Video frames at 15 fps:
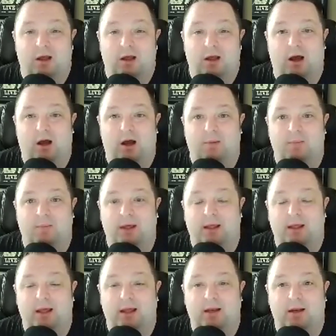
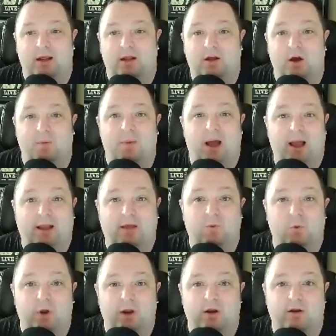and come back and
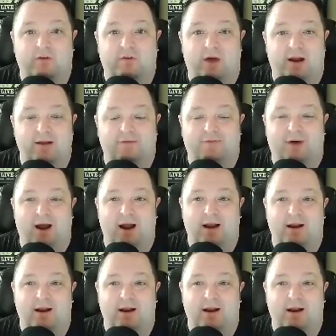win an exciting fight.